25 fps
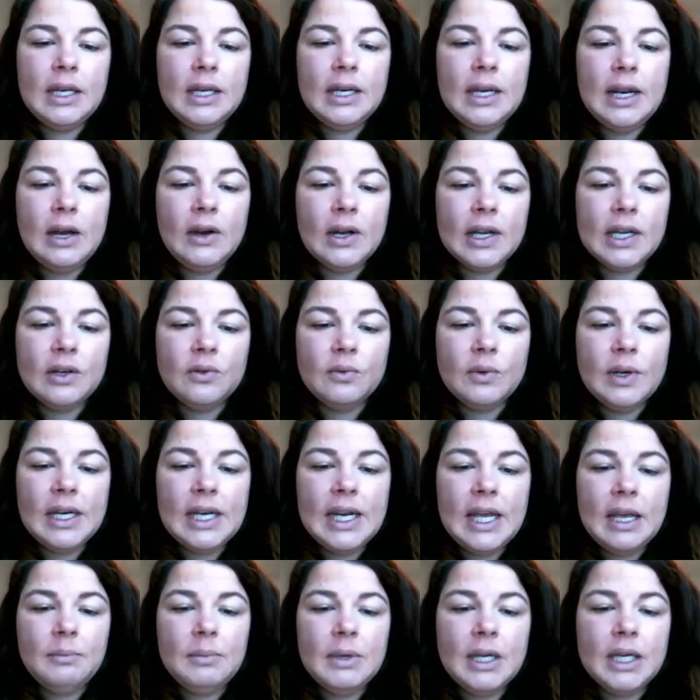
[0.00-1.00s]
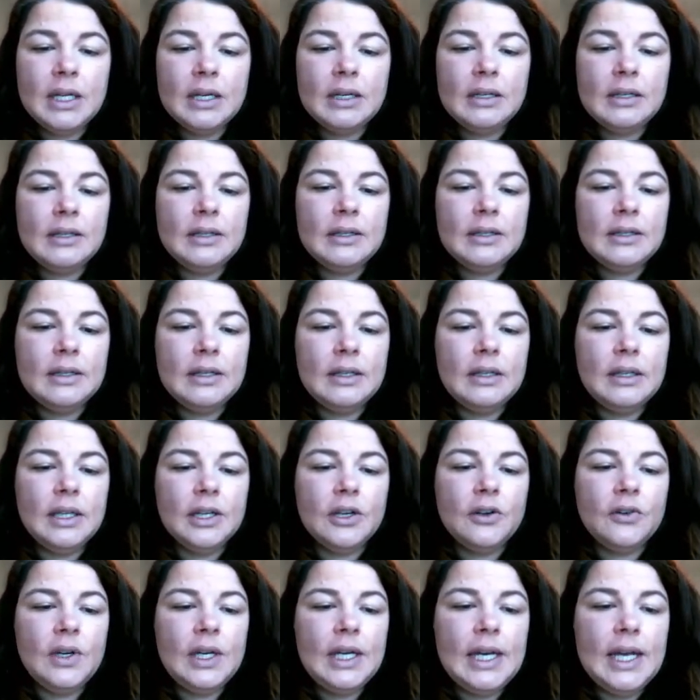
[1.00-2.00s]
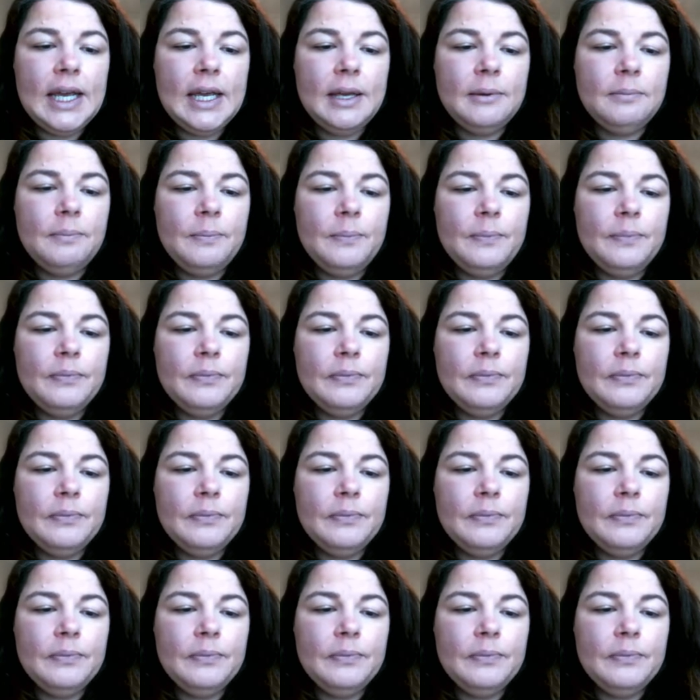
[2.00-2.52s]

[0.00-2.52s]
now I can rename it, click rename,